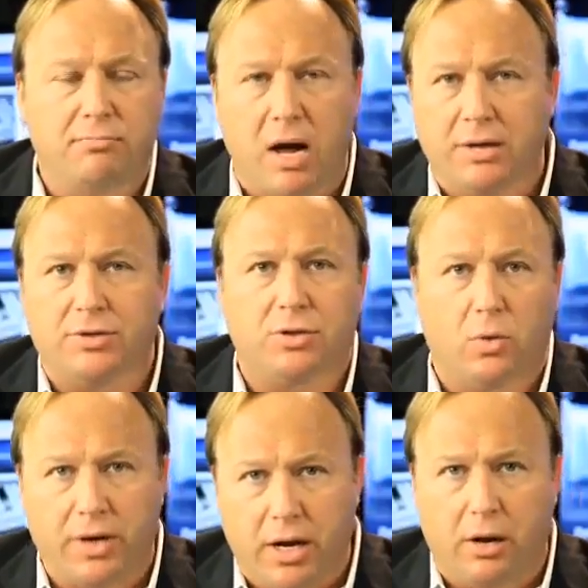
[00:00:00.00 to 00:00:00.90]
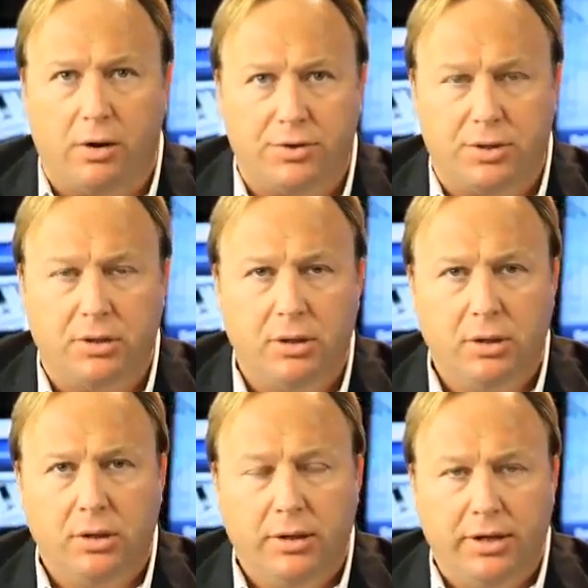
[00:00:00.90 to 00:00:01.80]
months, or years,
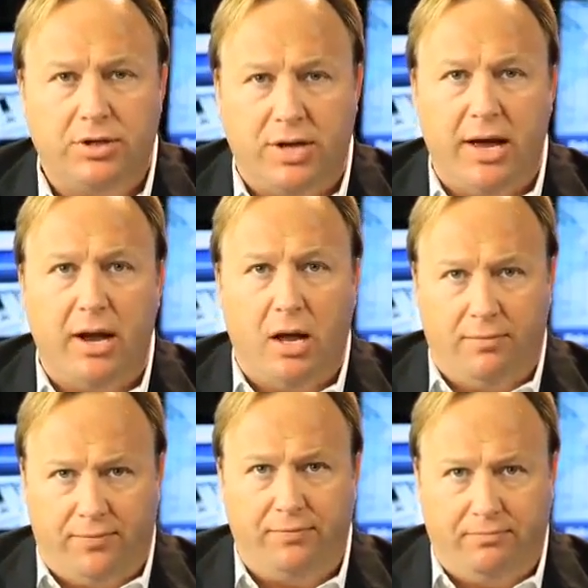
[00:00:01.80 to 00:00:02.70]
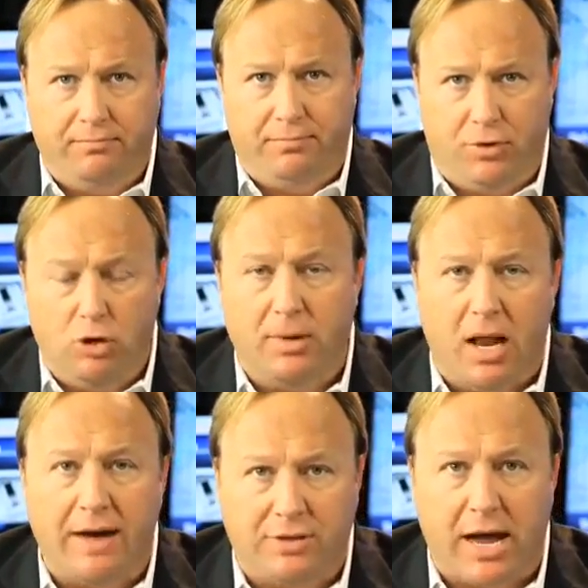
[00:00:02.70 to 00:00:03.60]
instead of human
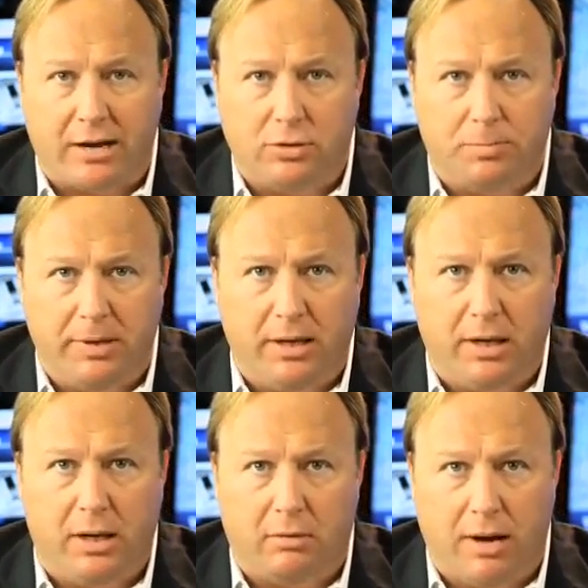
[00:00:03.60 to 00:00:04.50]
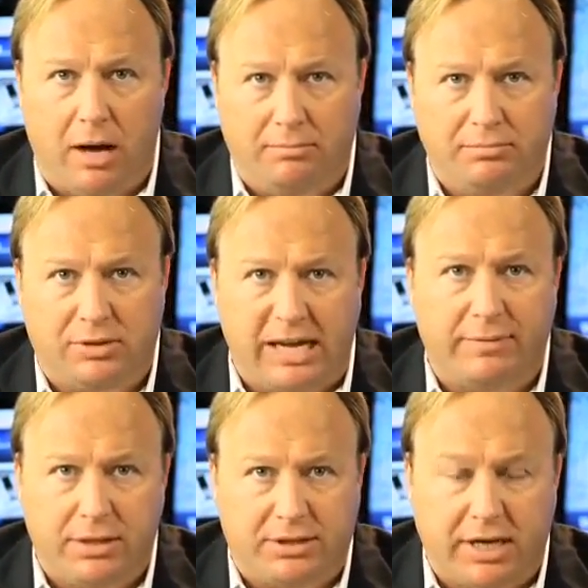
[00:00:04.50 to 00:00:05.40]
life cycles being in around
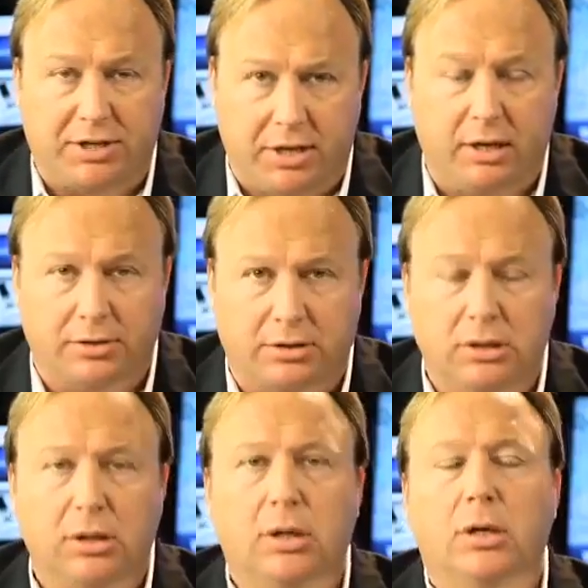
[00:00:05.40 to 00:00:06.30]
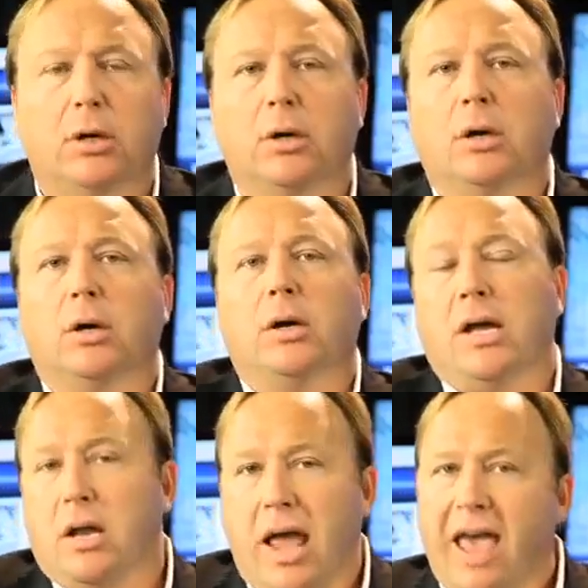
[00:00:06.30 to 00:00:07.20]
76 years,
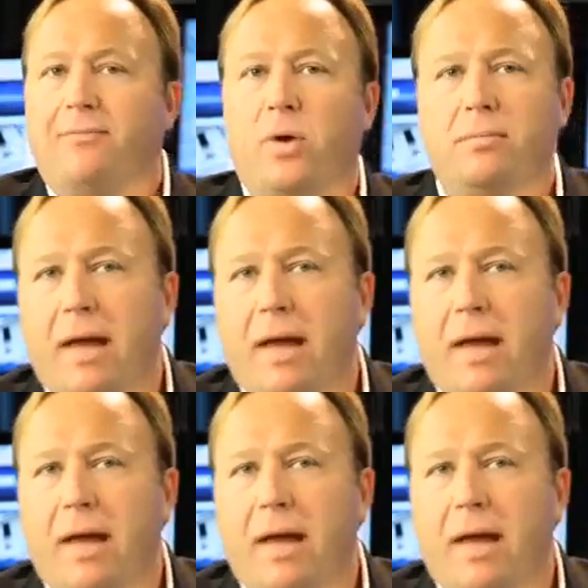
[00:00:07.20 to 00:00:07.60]
in every